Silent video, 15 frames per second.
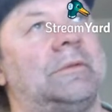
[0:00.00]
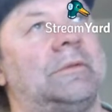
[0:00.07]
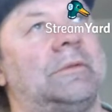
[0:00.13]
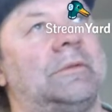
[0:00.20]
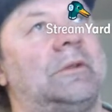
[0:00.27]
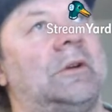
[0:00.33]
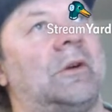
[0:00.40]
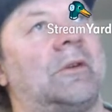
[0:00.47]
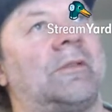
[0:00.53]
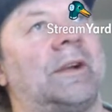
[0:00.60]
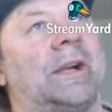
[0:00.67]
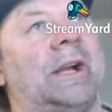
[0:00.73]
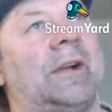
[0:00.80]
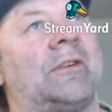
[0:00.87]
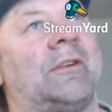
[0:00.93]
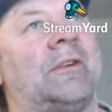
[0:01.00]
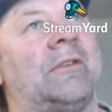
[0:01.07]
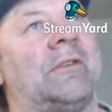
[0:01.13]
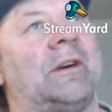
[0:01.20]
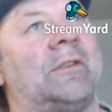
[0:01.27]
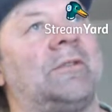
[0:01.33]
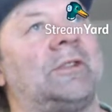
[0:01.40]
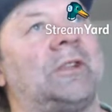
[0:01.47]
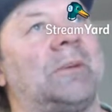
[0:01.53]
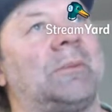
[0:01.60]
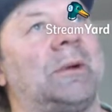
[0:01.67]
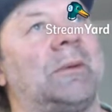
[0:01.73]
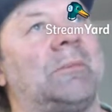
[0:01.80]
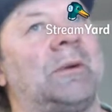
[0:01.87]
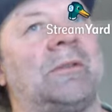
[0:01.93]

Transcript: notification of shipping.